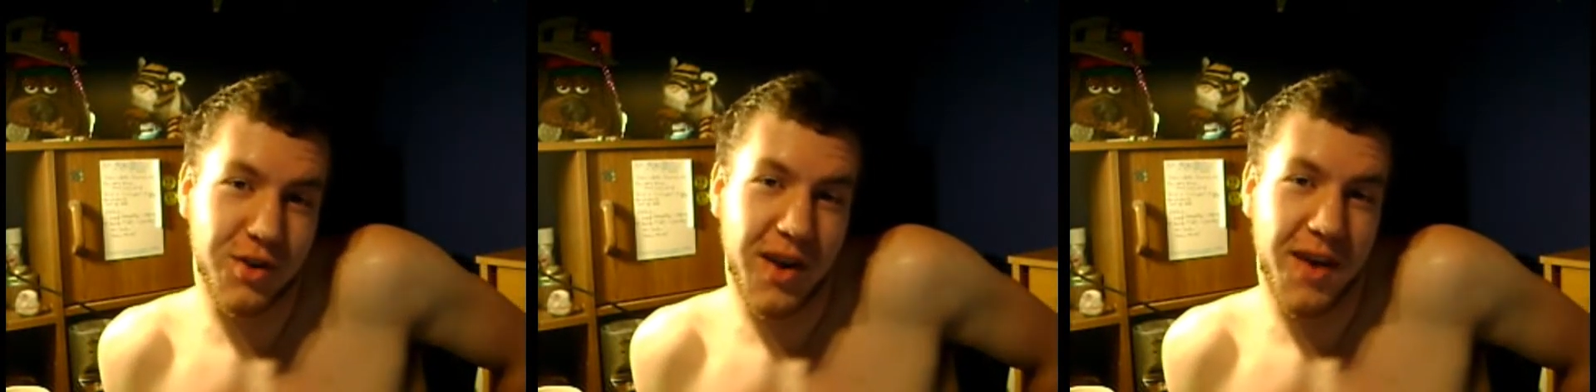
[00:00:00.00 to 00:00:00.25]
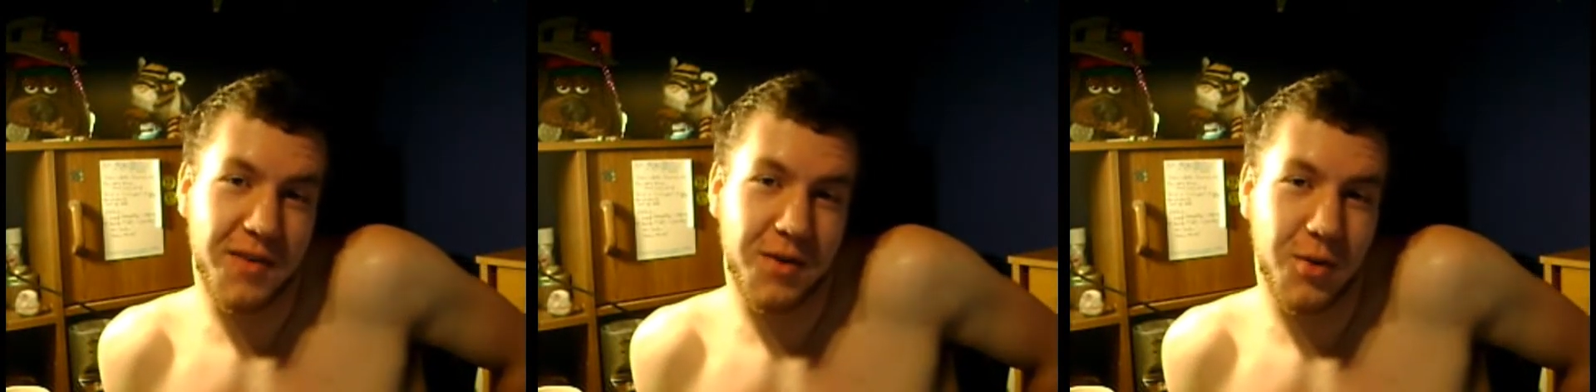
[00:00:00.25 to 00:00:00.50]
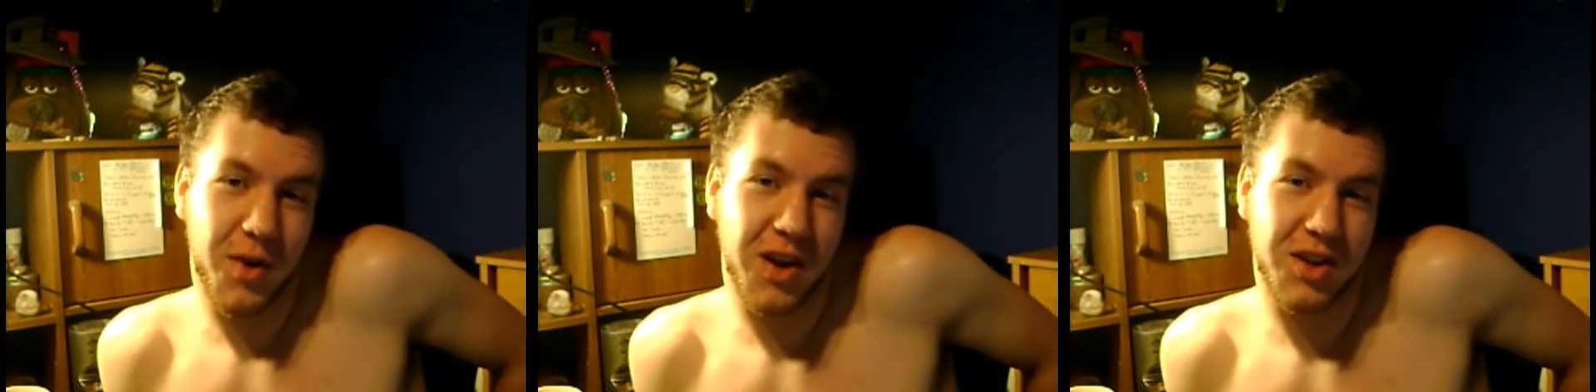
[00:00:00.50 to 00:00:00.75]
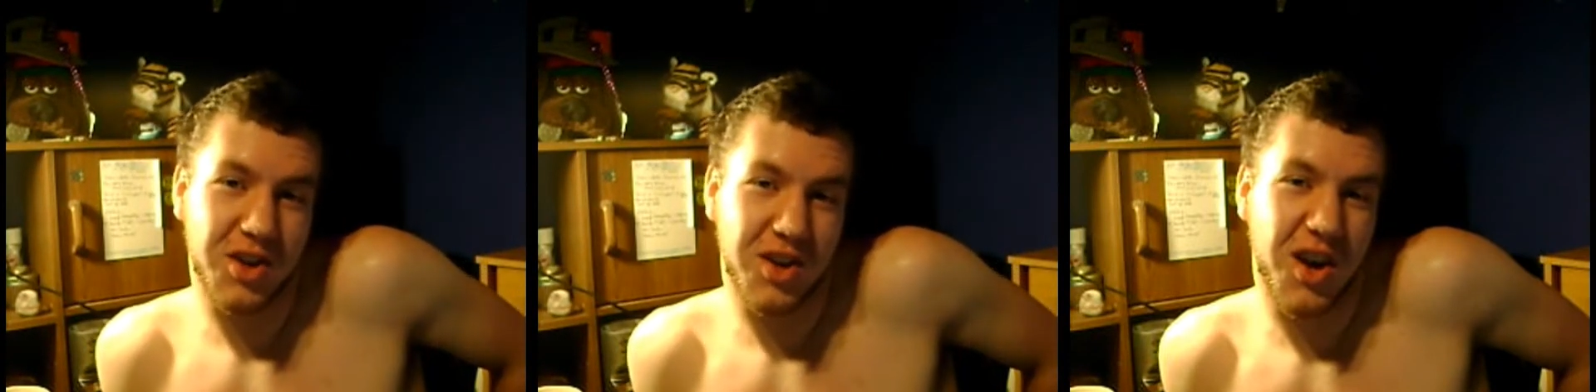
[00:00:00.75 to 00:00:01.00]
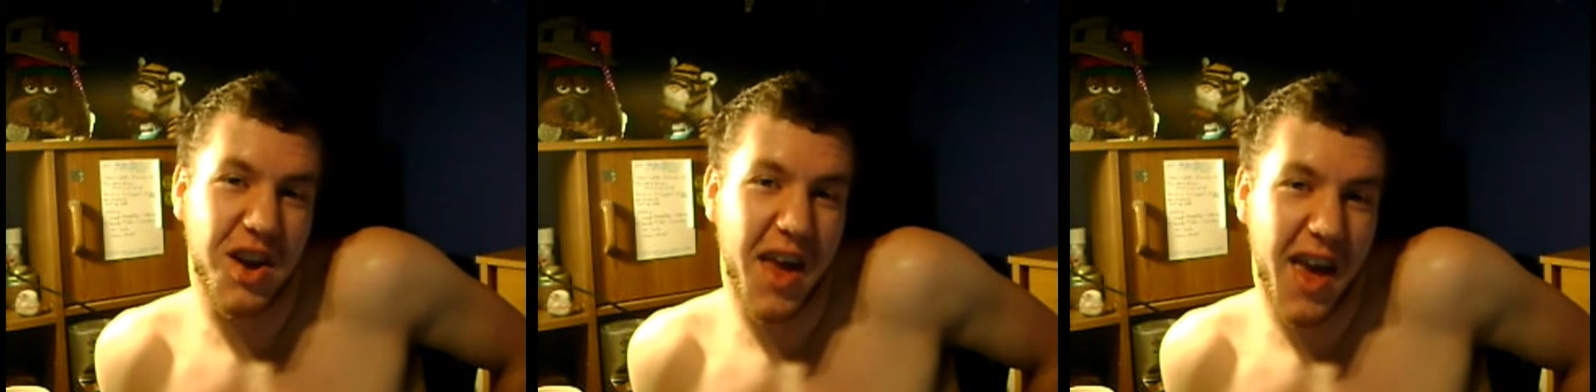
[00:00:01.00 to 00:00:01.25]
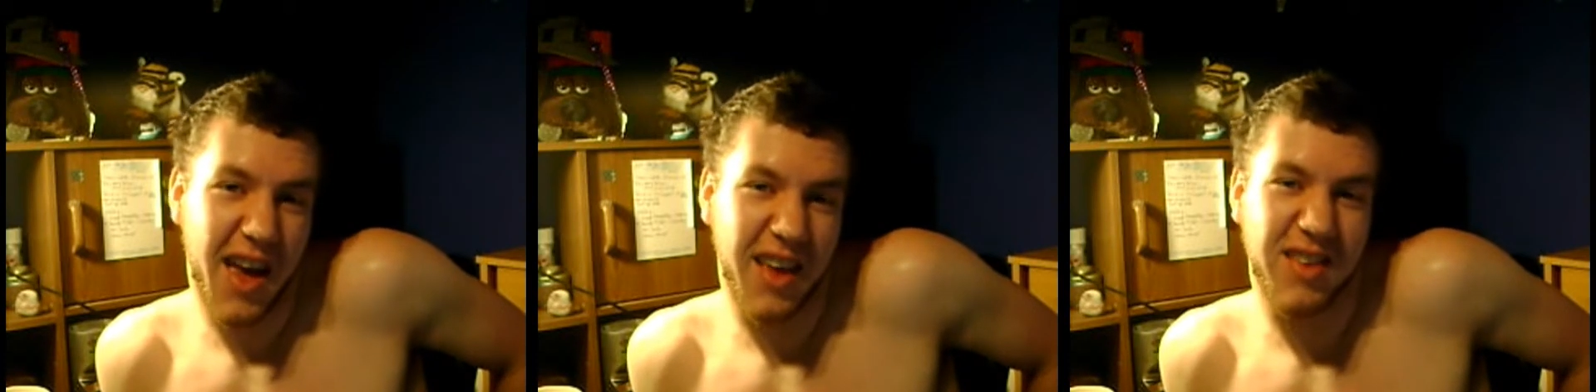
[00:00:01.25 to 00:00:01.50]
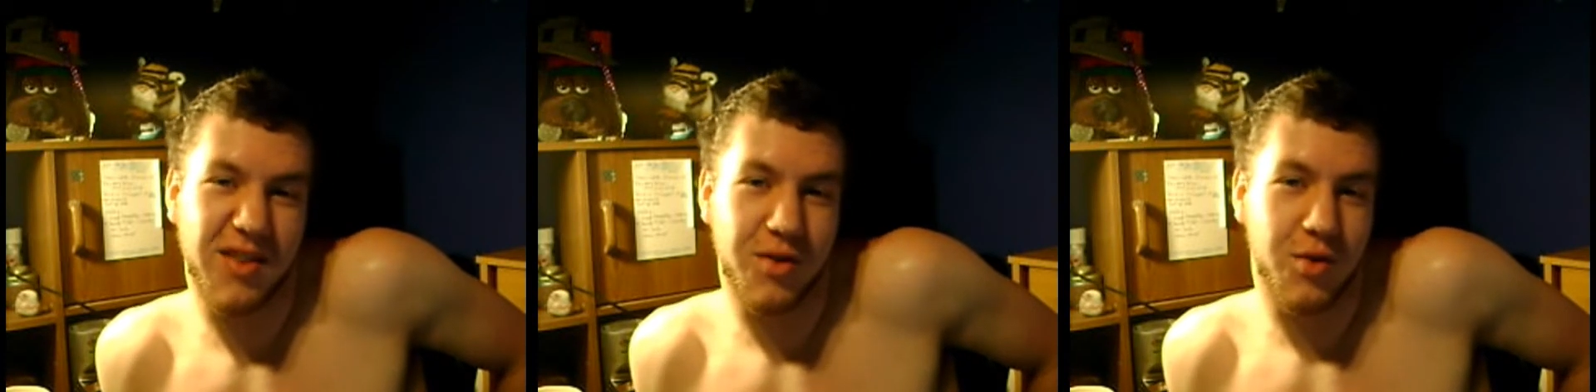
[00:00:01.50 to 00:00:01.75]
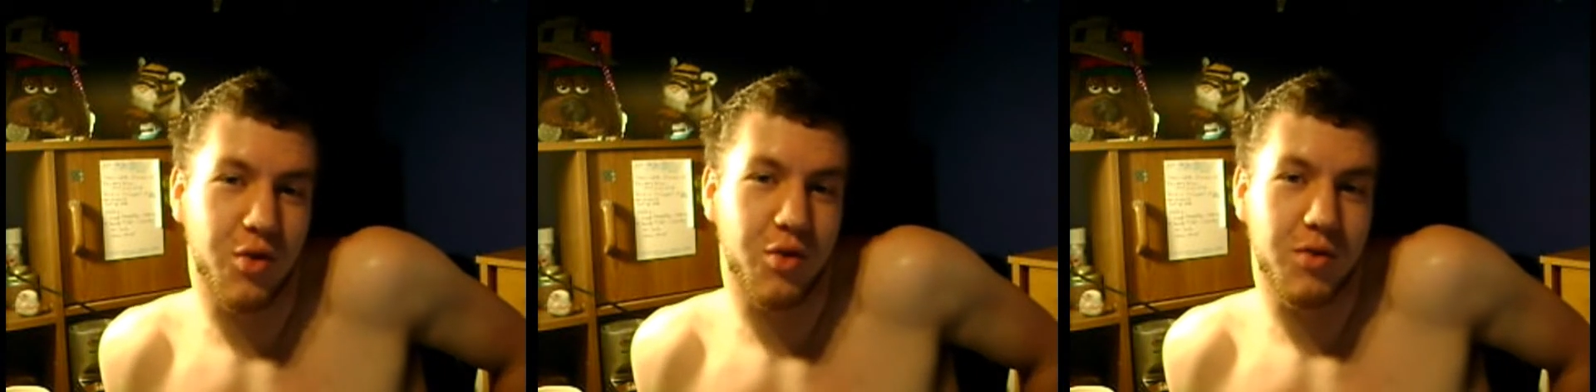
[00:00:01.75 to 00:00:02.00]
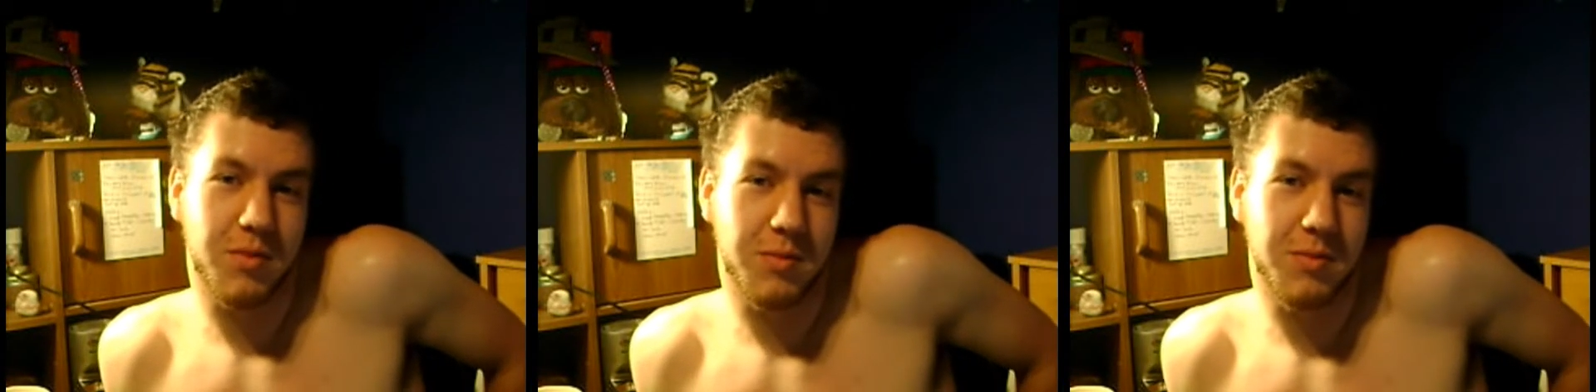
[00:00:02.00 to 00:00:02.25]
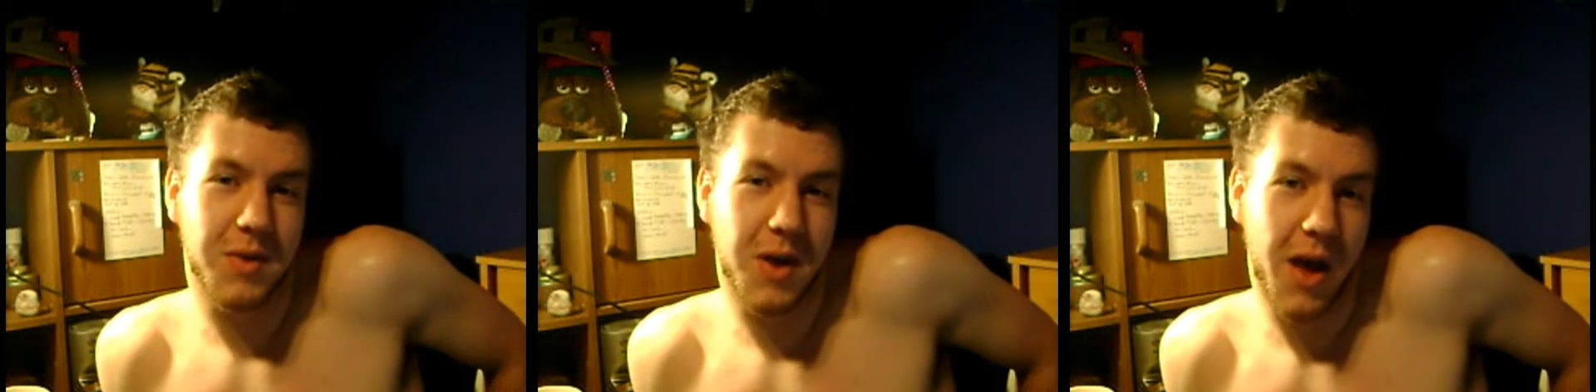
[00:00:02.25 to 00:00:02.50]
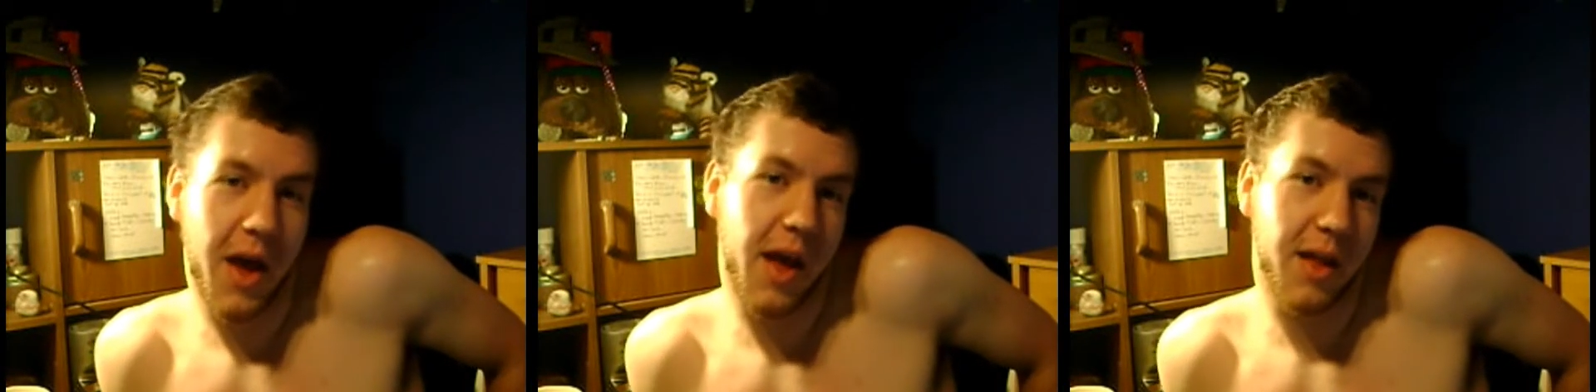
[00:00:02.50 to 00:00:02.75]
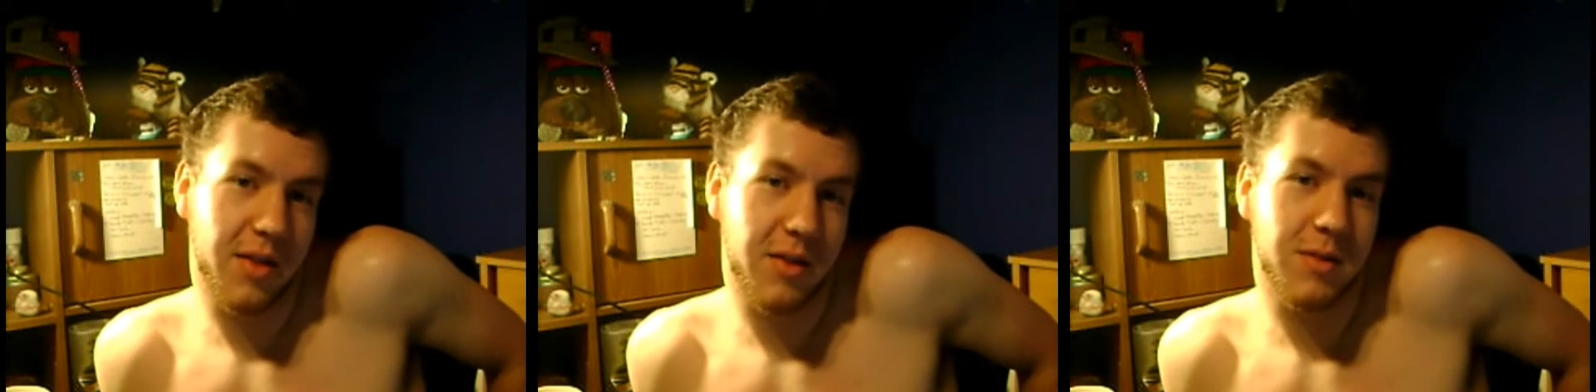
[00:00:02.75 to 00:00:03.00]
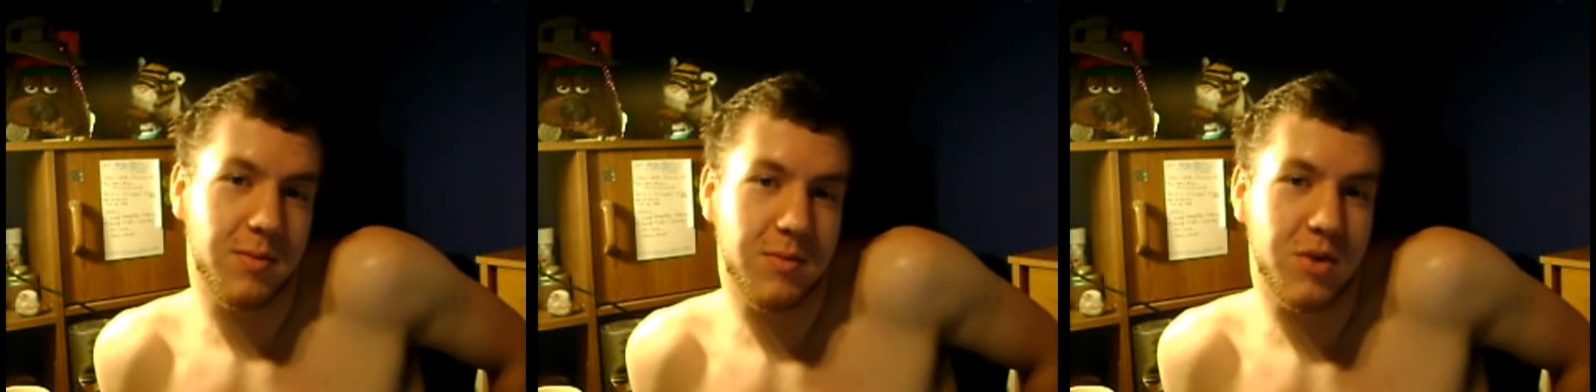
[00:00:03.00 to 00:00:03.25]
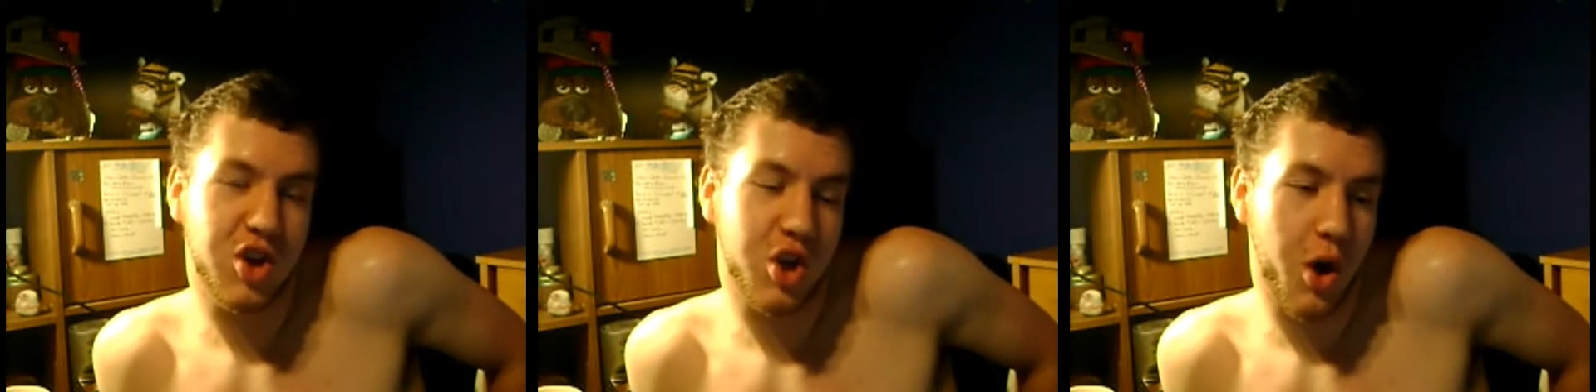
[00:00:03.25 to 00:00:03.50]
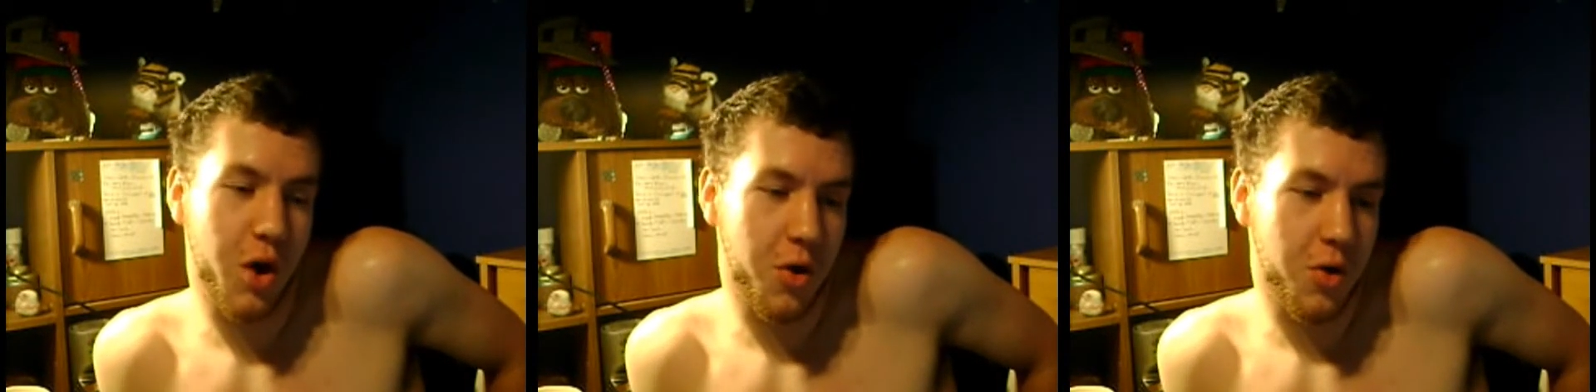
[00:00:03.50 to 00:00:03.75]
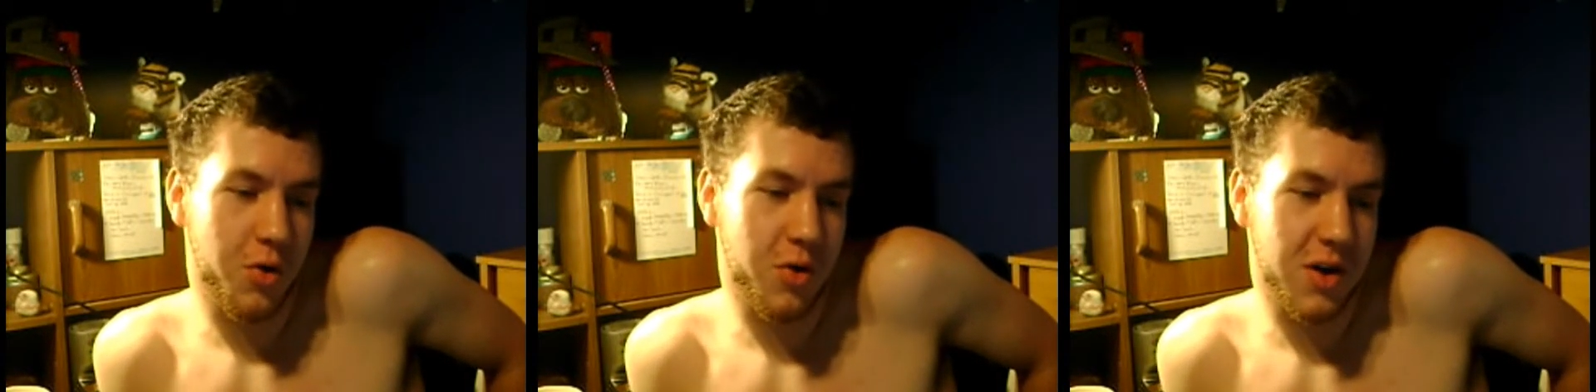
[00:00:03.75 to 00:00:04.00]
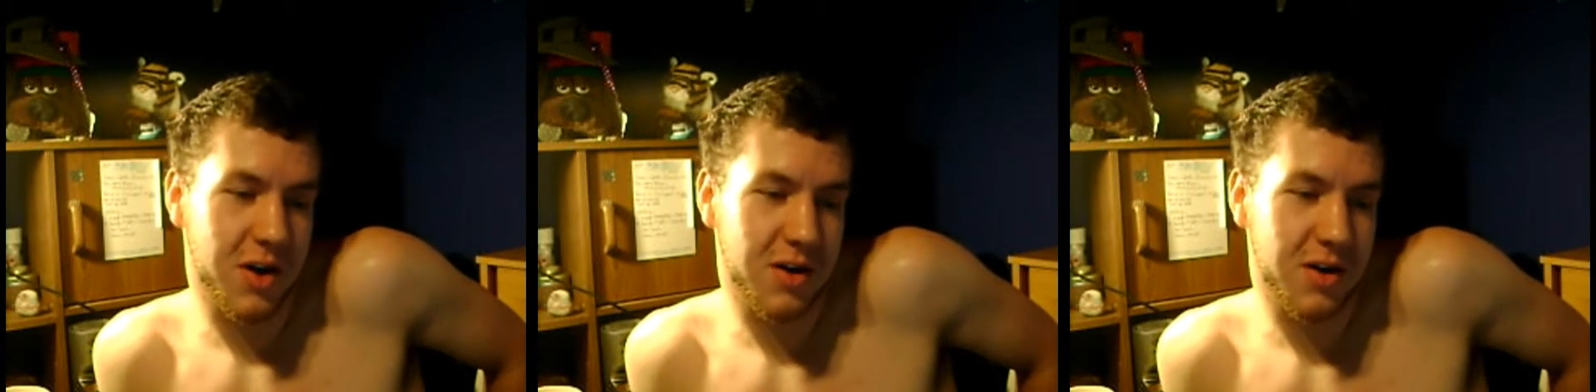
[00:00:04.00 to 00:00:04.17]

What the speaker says: you'll have to watch it on XTube and the show.